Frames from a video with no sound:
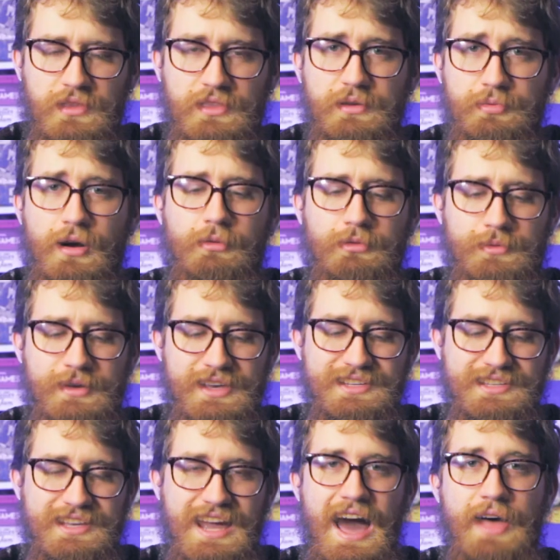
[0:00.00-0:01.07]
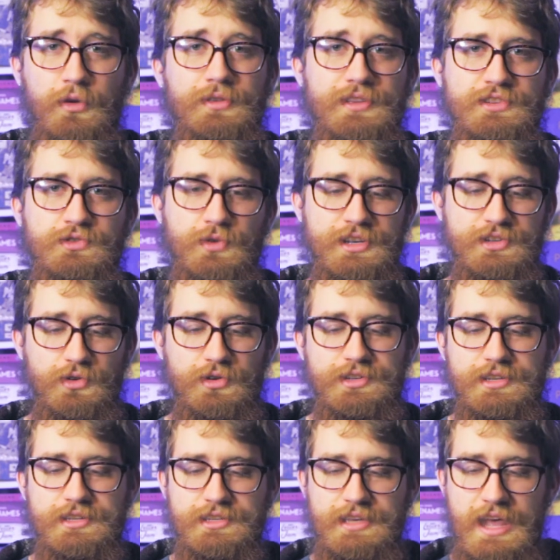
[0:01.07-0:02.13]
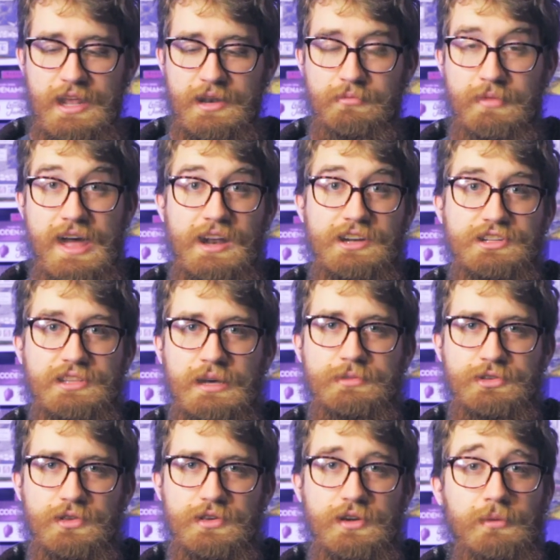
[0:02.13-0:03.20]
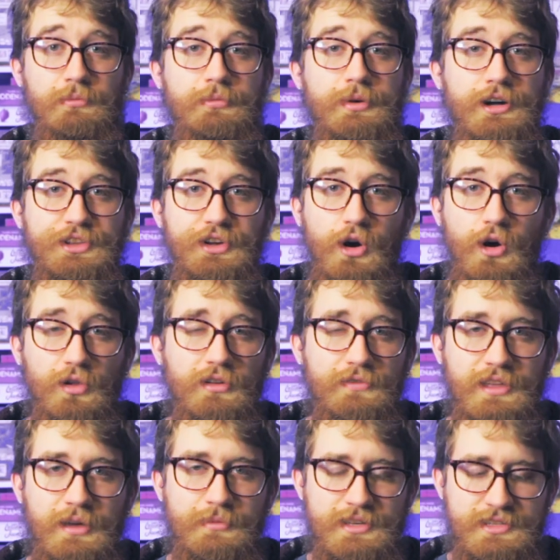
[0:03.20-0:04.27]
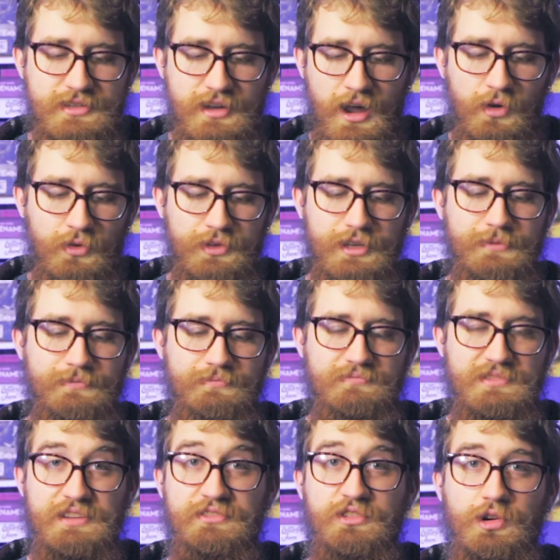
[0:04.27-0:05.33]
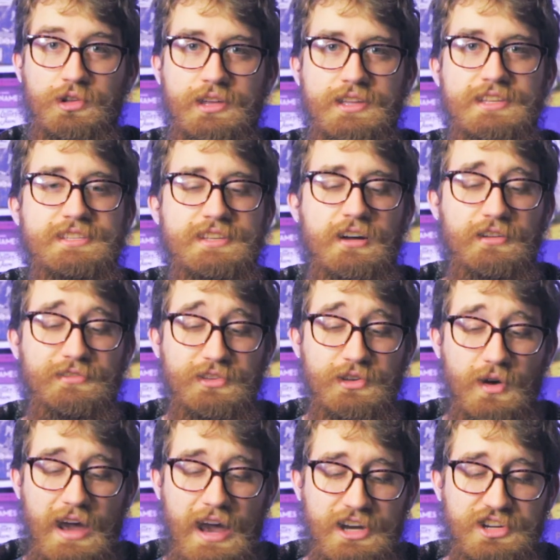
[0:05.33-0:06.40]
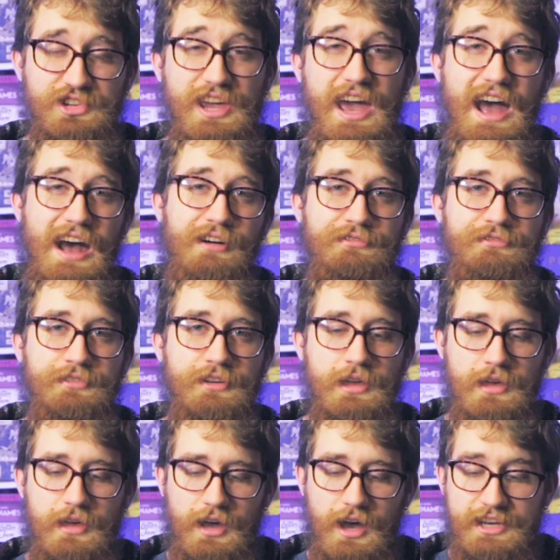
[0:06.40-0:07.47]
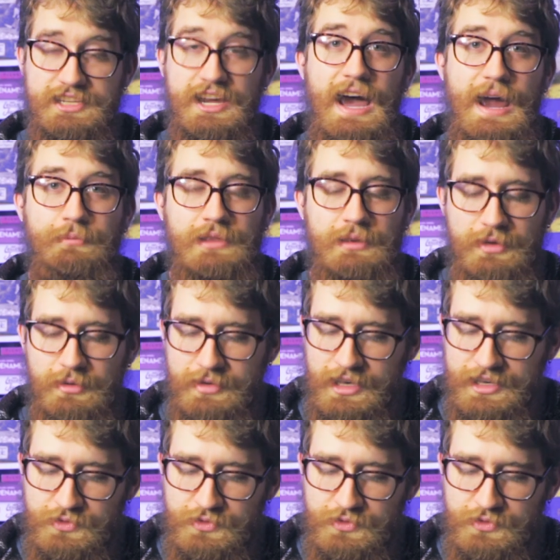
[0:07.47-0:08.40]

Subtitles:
The problem is gathering these resources and managing them so that you can build all of them is not only difficult in itself, you actually have a time limit because